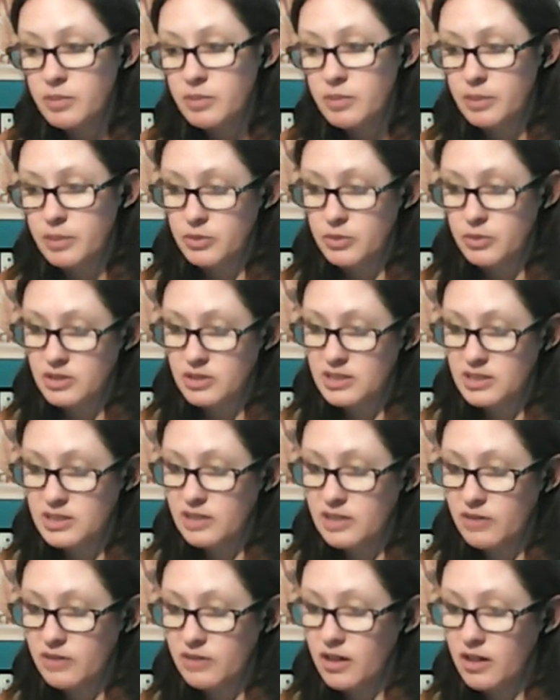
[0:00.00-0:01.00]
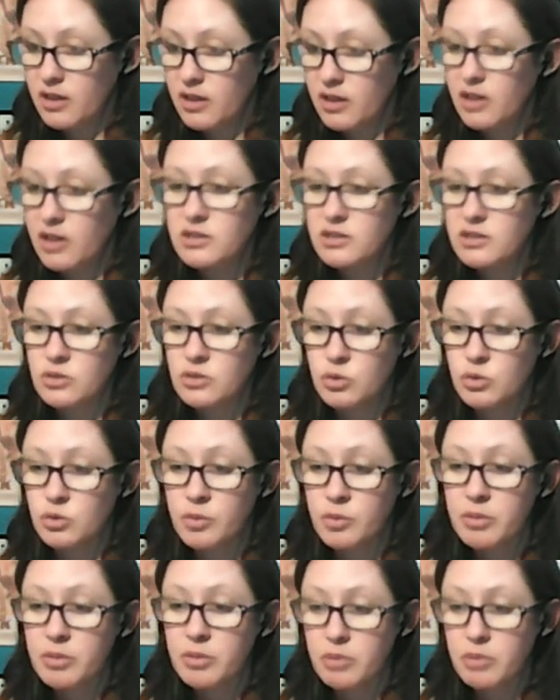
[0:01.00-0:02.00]
people to see if it unlocks
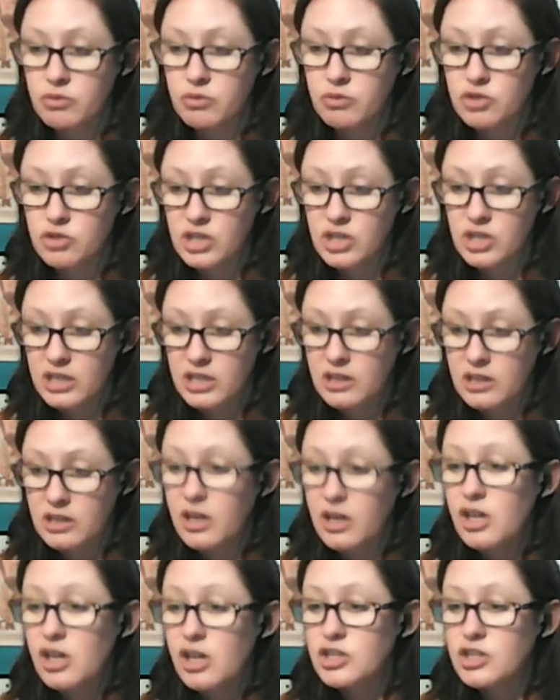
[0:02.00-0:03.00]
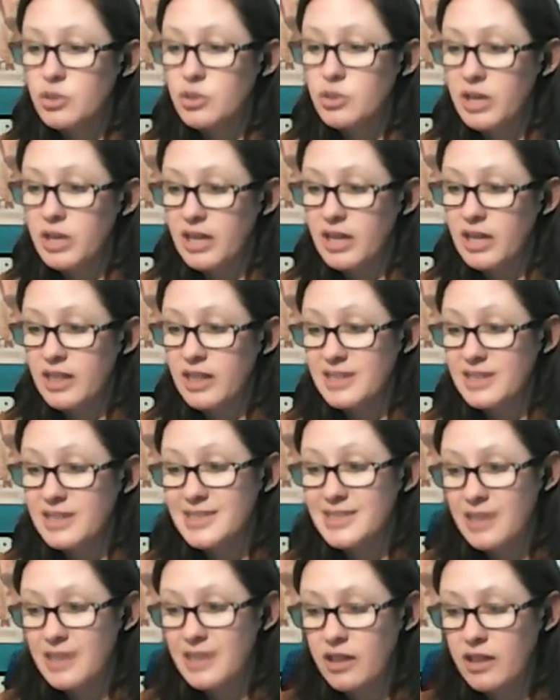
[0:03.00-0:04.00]
ultimate mutant gene, so he can then
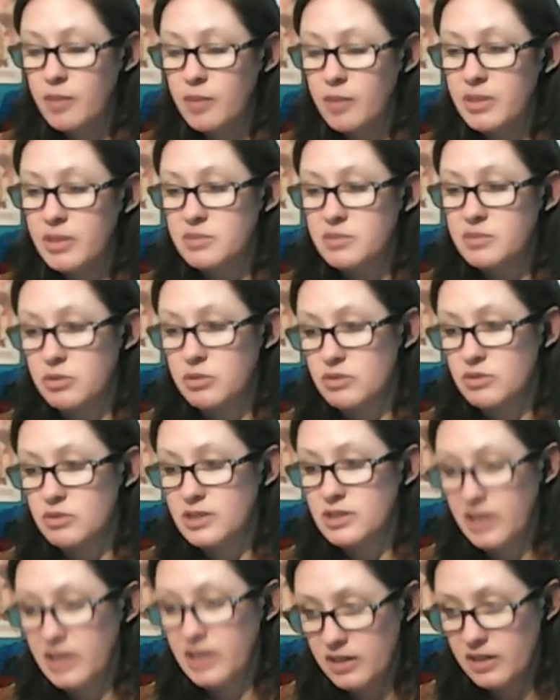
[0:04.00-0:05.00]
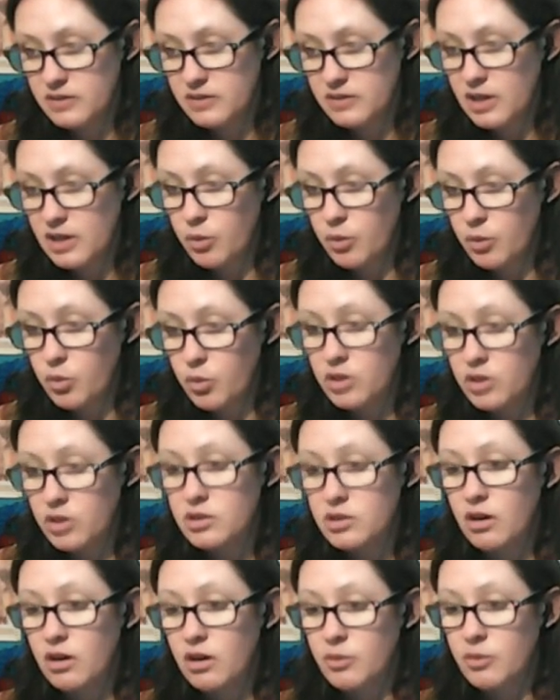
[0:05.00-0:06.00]
sell them as mutant slaves. It works
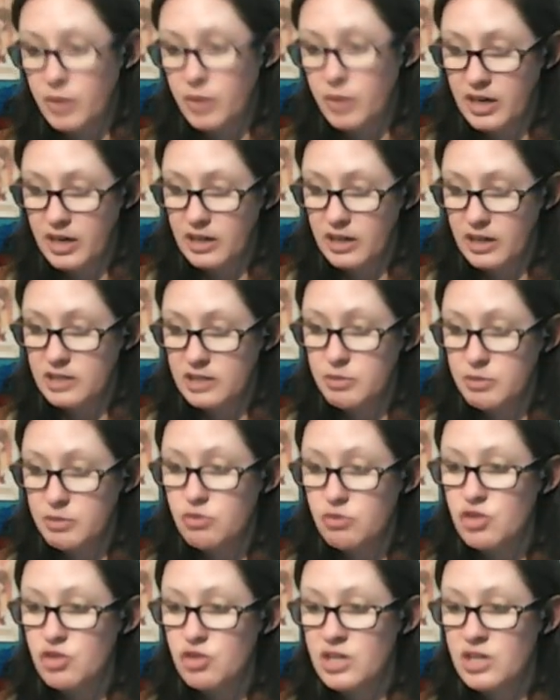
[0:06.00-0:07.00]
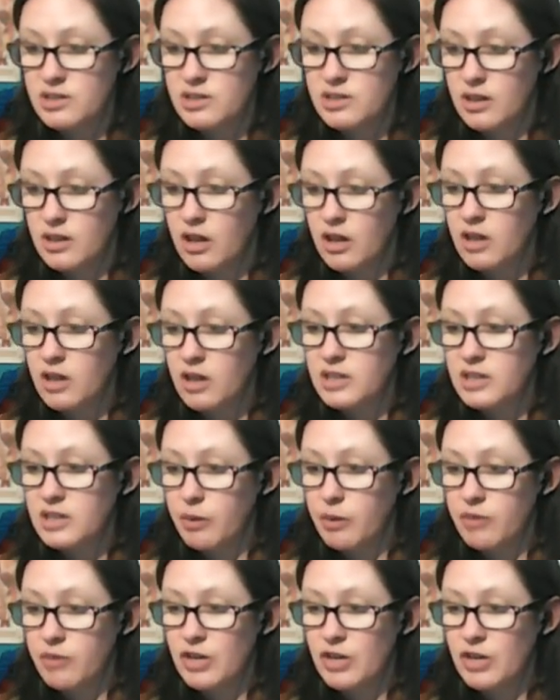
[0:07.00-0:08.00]
on Wade. His mutant gene is unlocked,
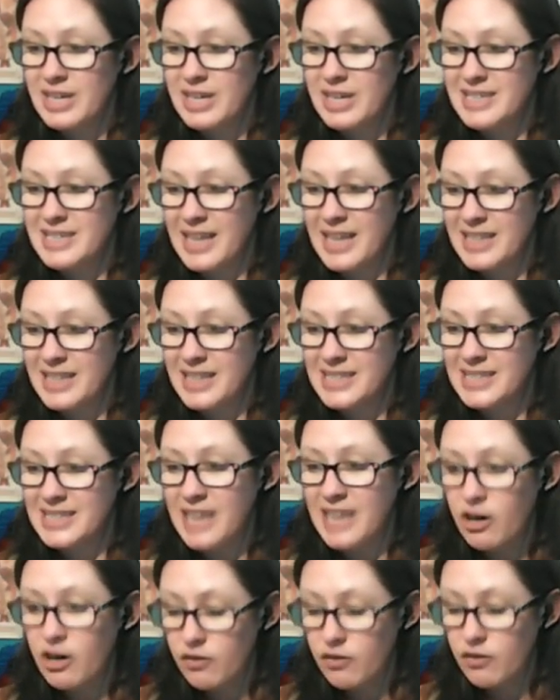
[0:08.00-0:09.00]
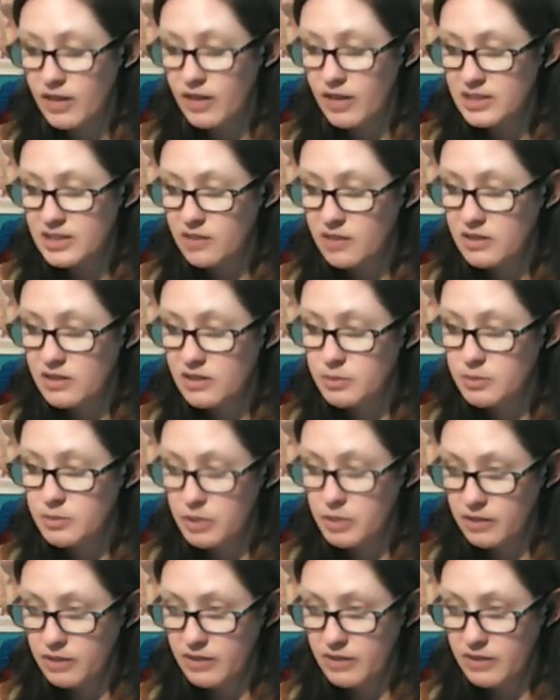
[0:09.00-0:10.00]
however, it is at the sacrifice of his
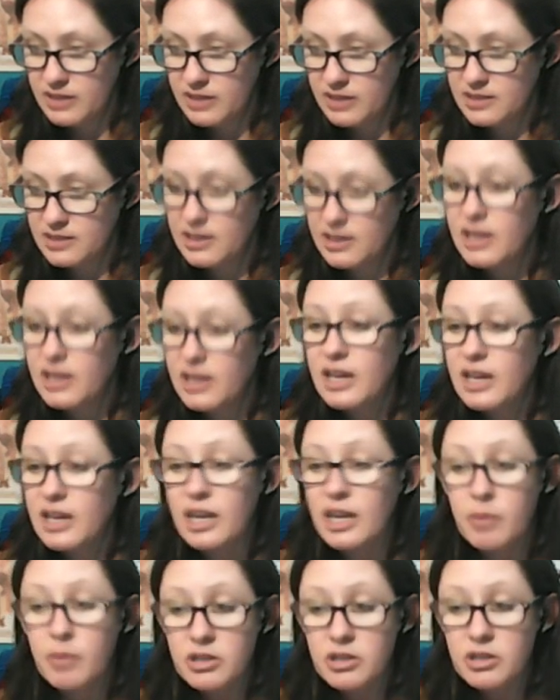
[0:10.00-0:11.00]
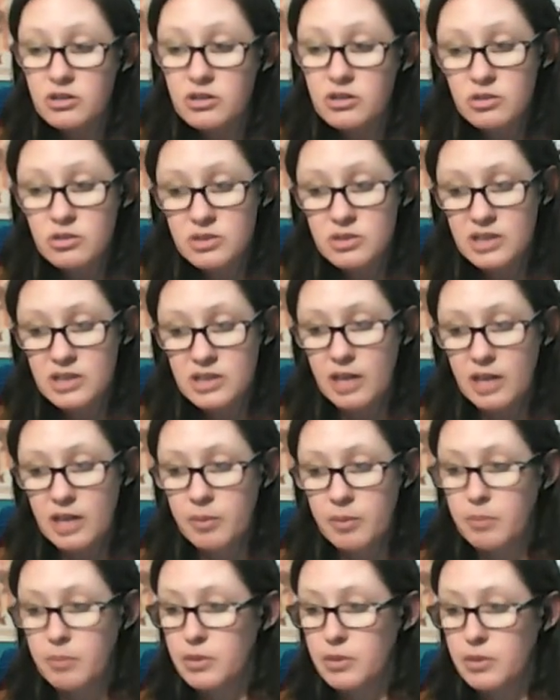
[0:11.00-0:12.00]
pretty face. He manages to escape
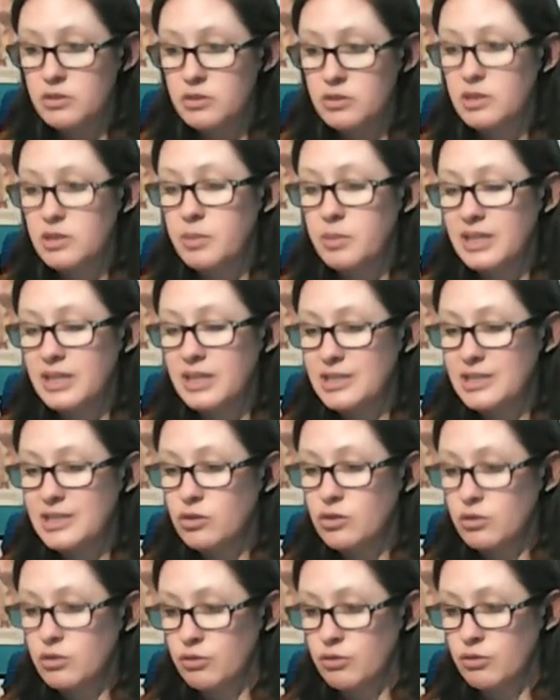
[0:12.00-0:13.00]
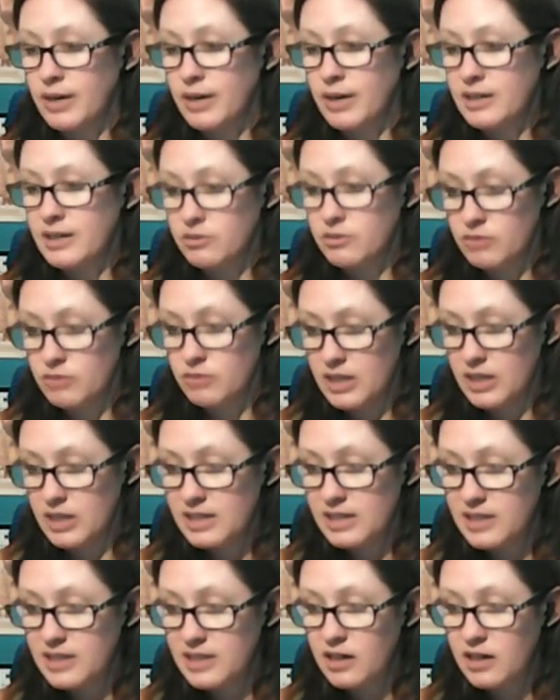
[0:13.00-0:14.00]
and burns the place to the ground.
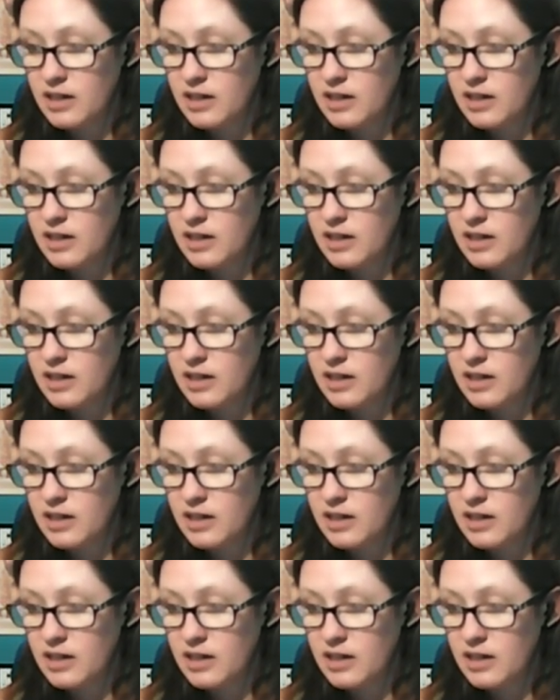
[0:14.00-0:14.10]
He's then on a